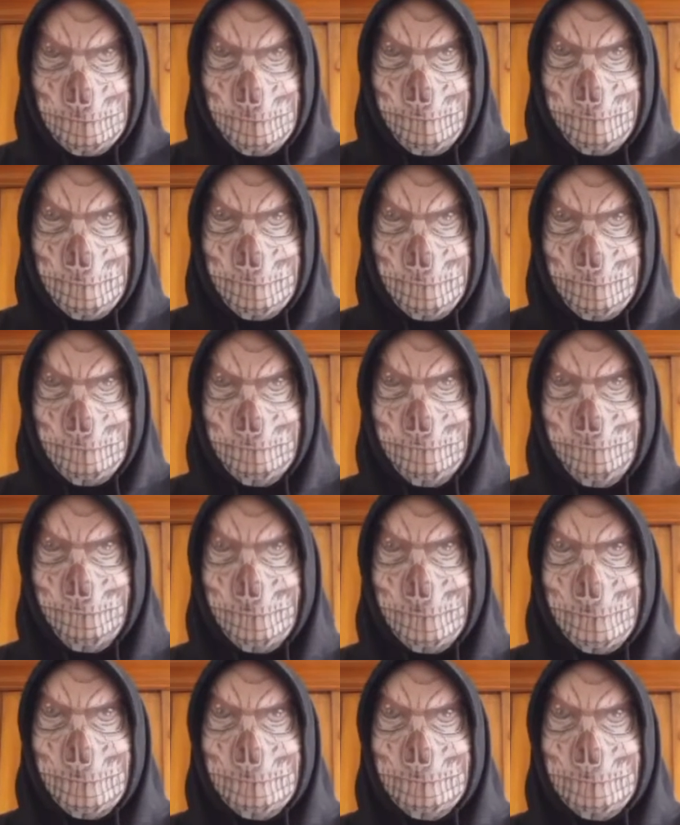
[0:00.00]
Coming on
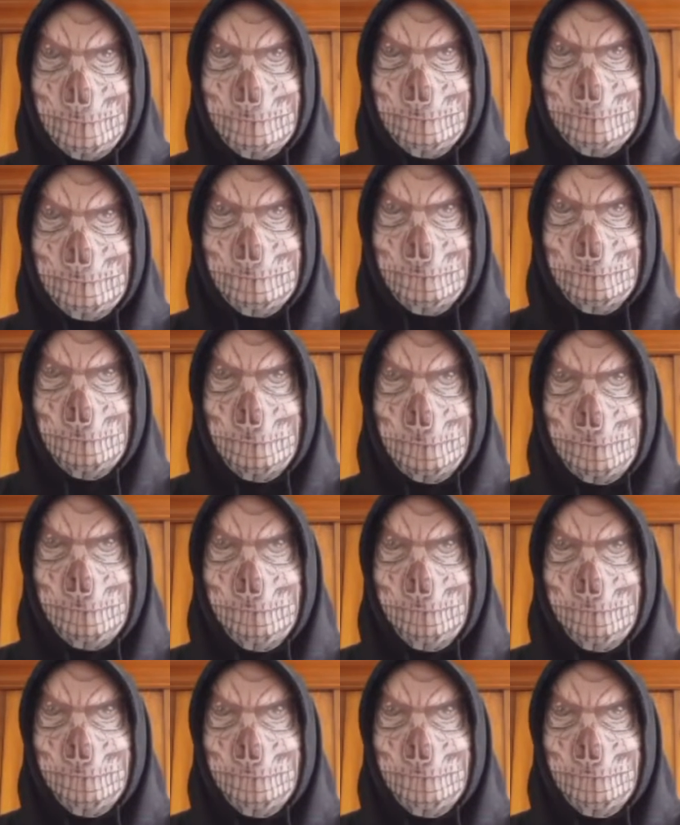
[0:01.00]
Friday the
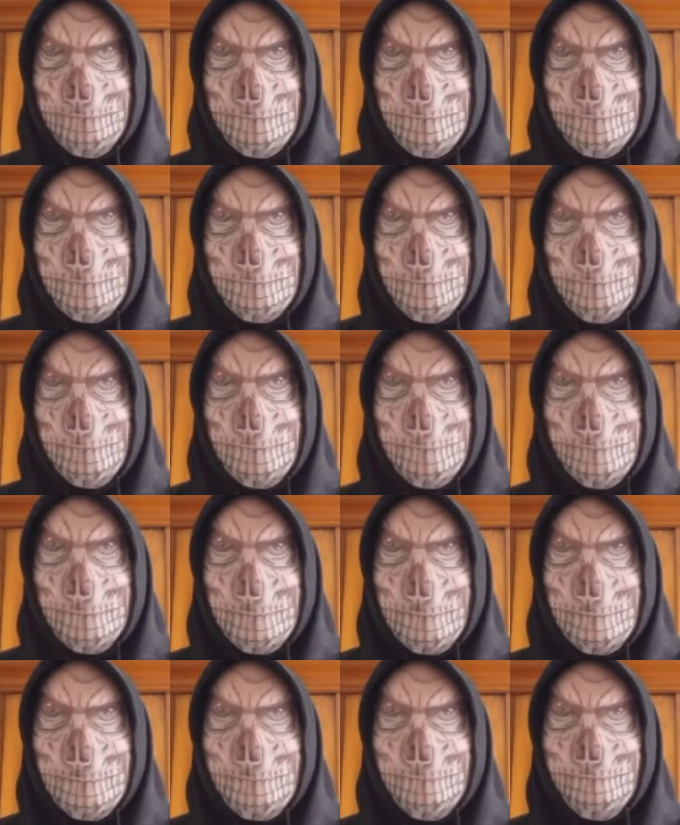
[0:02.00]
12th, we
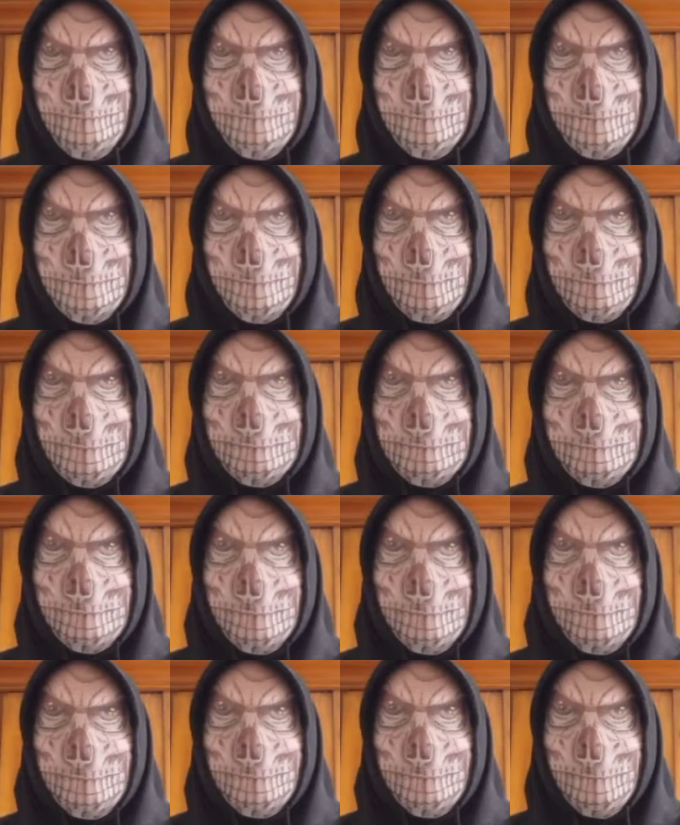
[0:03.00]
have the
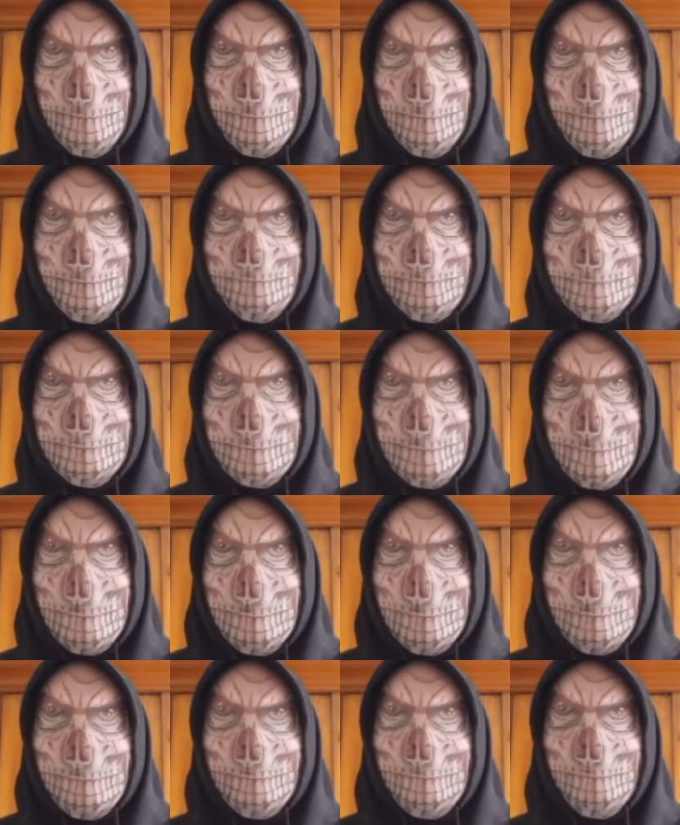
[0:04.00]
return of the
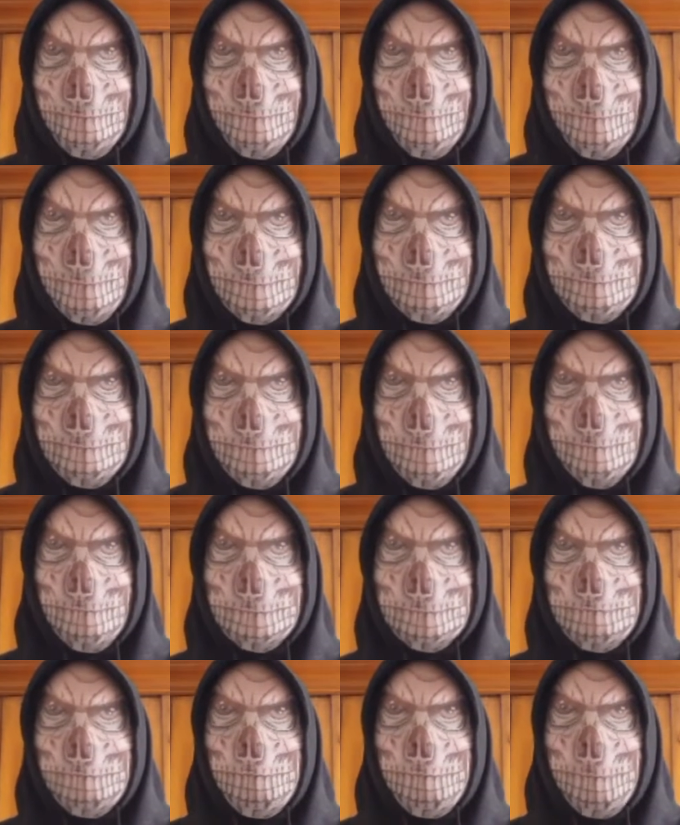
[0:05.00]
Iron
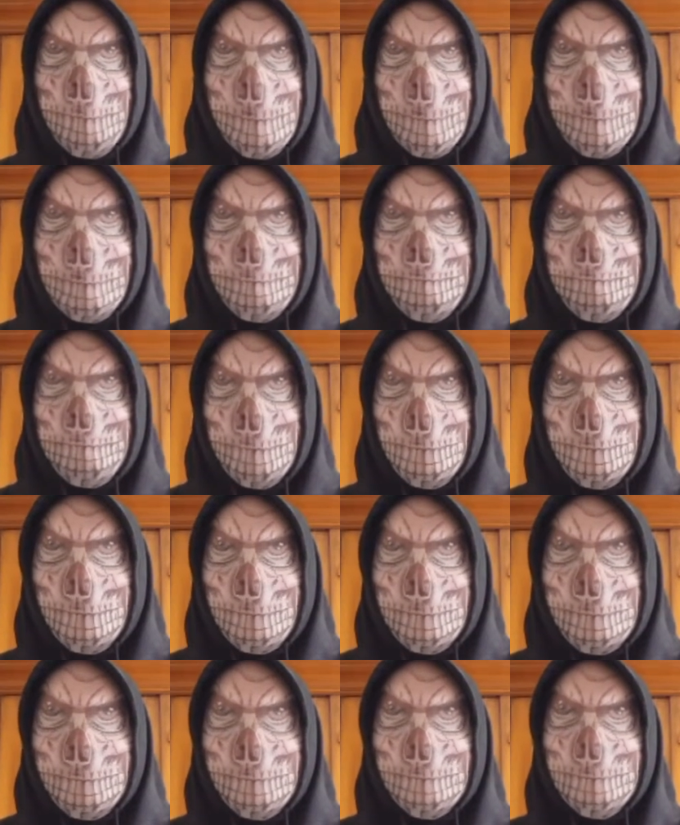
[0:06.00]
Phantom's Black
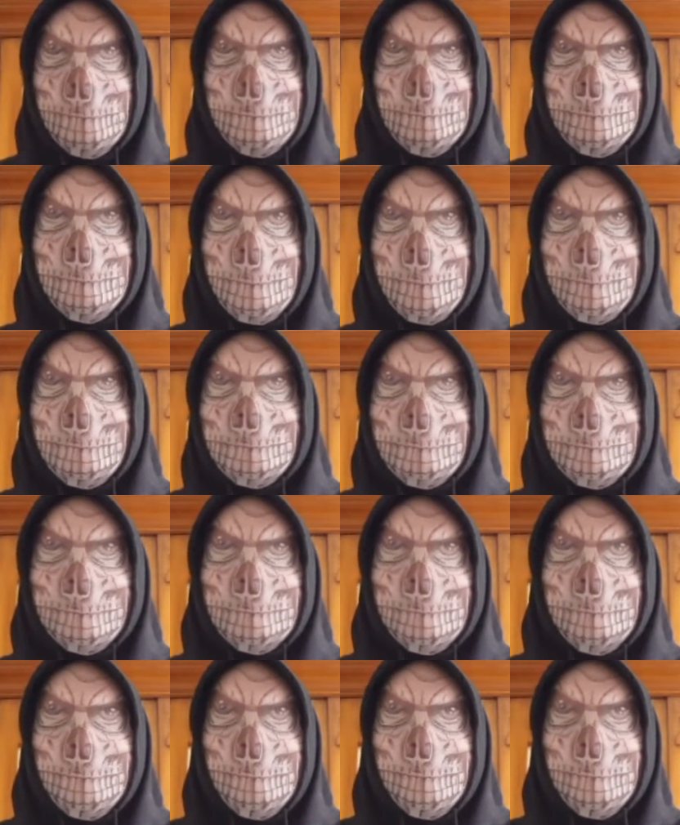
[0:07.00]
Book.
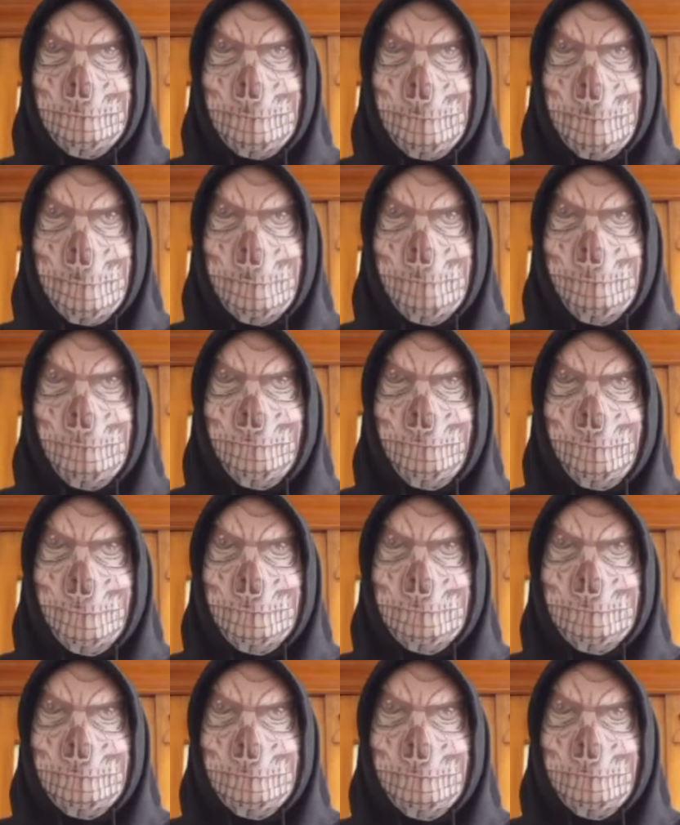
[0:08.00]
Yes, the Iron
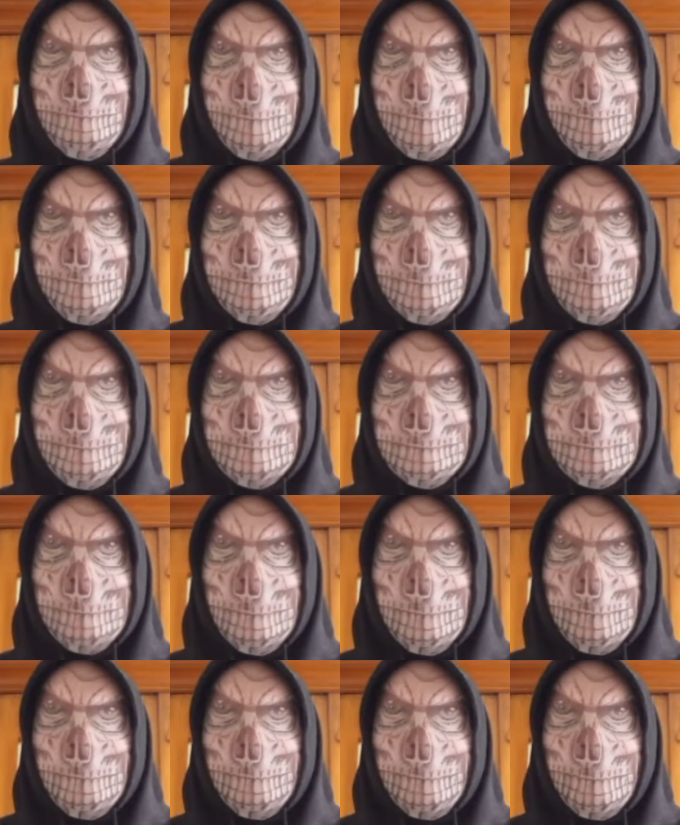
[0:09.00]
Phantom, after his
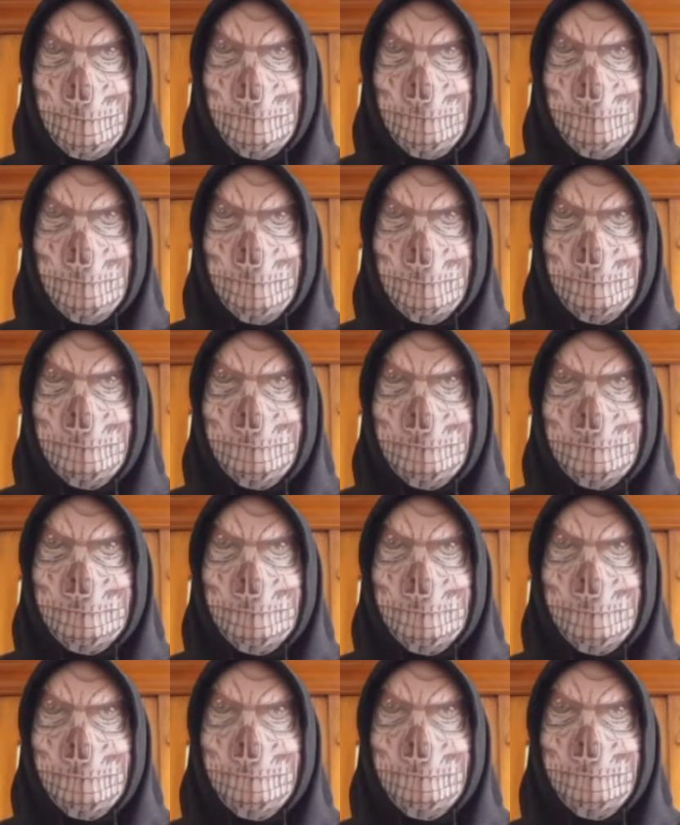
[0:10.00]
long break, will
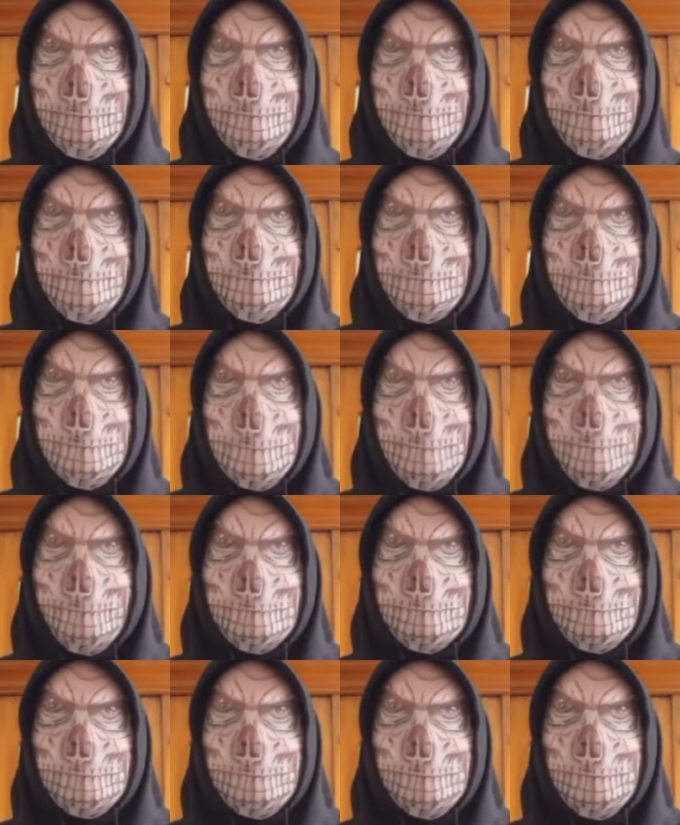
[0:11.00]
return to
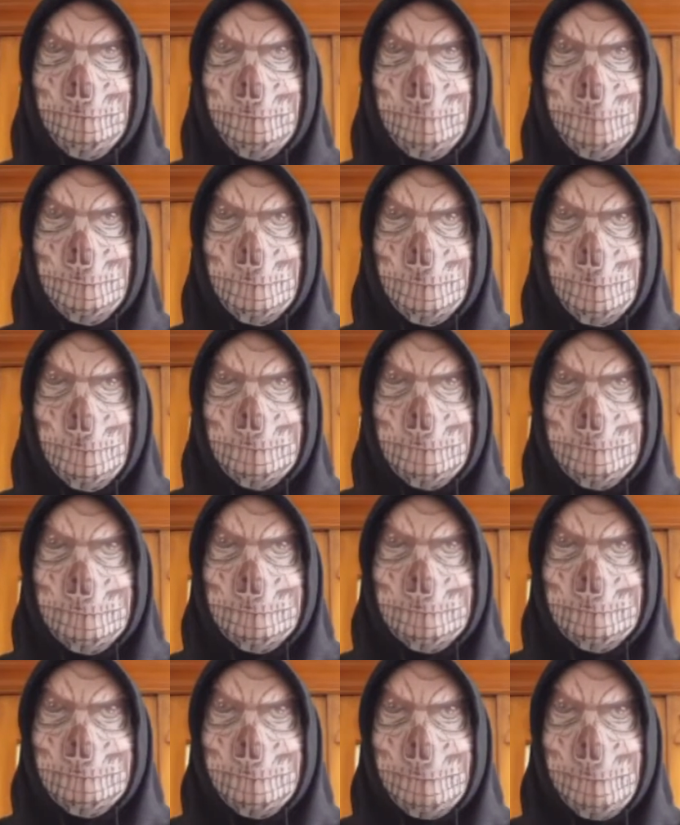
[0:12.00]
give us two short,
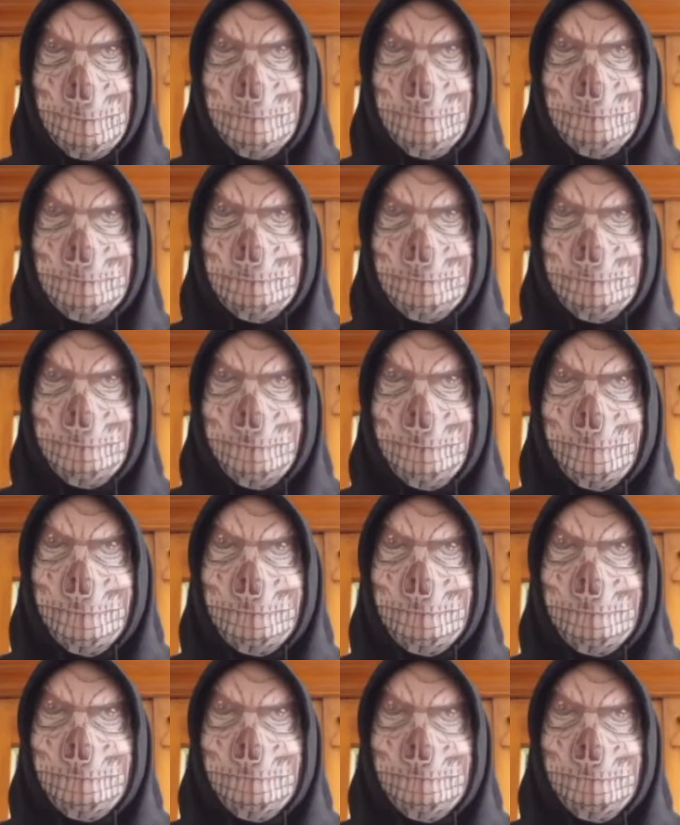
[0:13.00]
scary
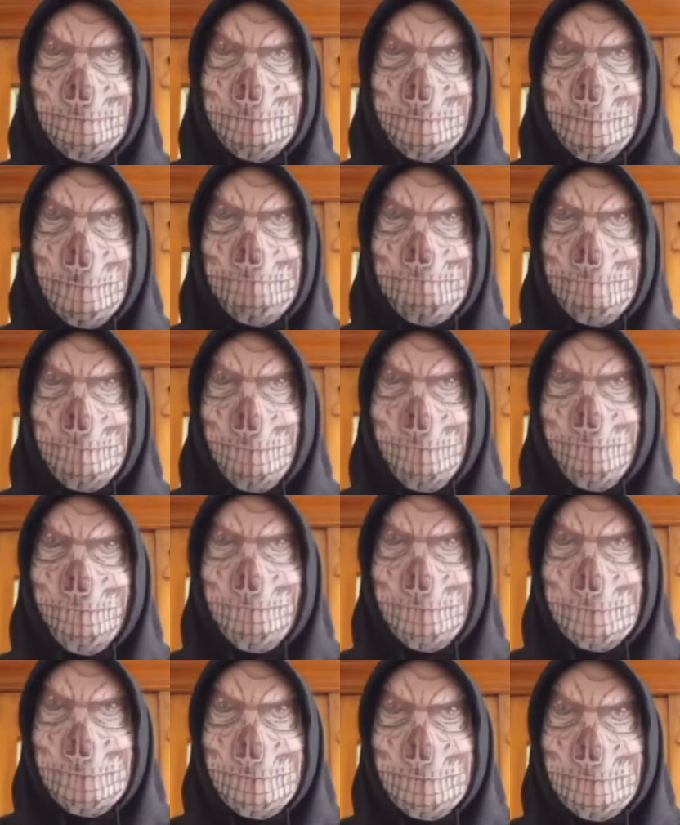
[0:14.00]
stories to tap your
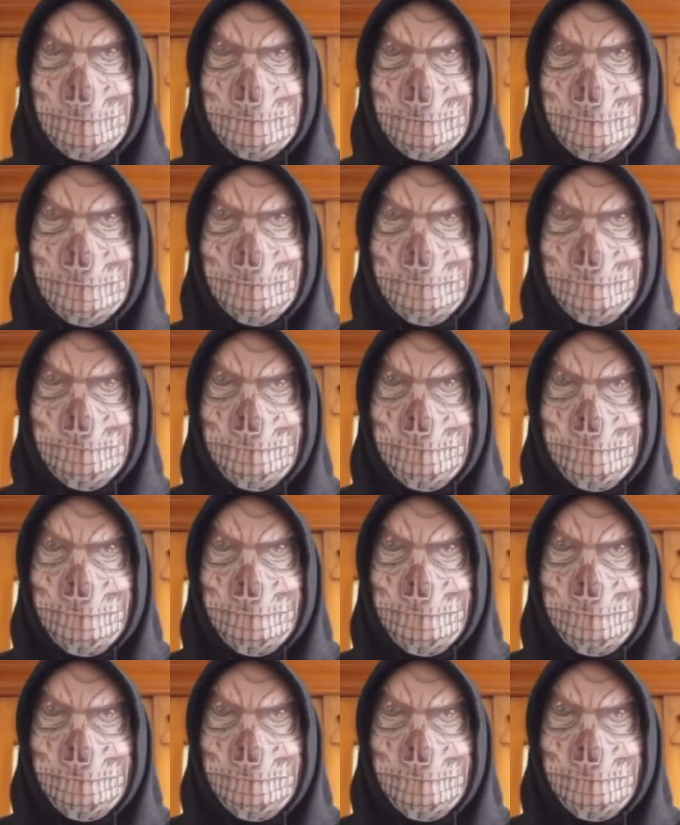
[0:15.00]
fears.